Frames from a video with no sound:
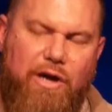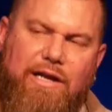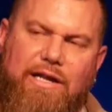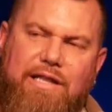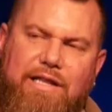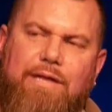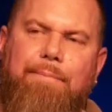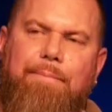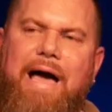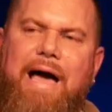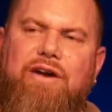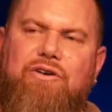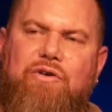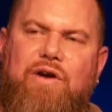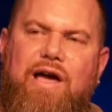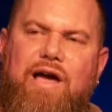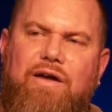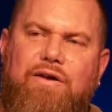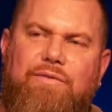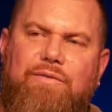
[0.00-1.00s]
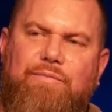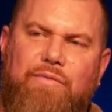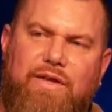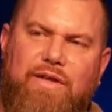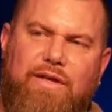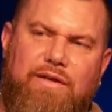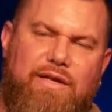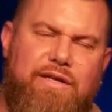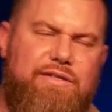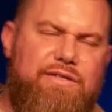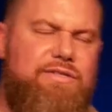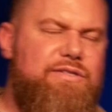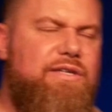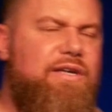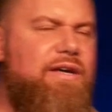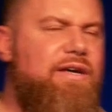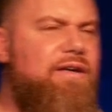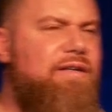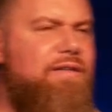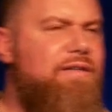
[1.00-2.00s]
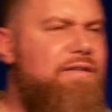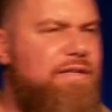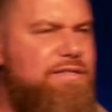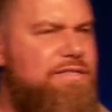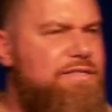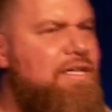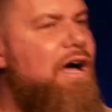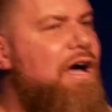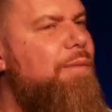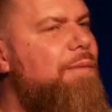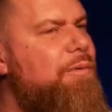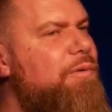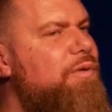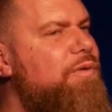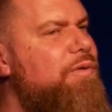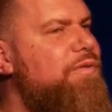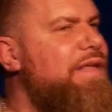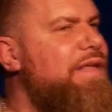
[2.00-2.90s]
And in the background is uh, this couple